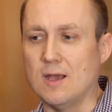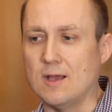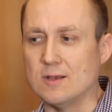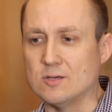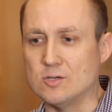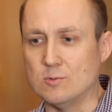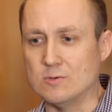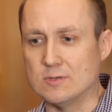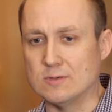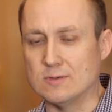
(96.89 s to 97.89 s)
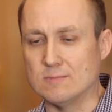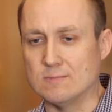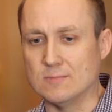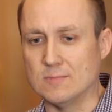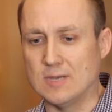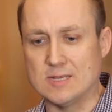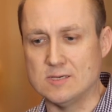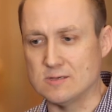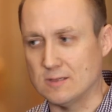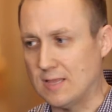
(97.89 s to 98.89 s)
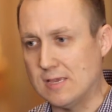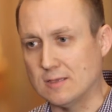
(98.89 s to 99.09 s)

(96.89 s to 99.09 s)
Uh, she was a Nancy's a lay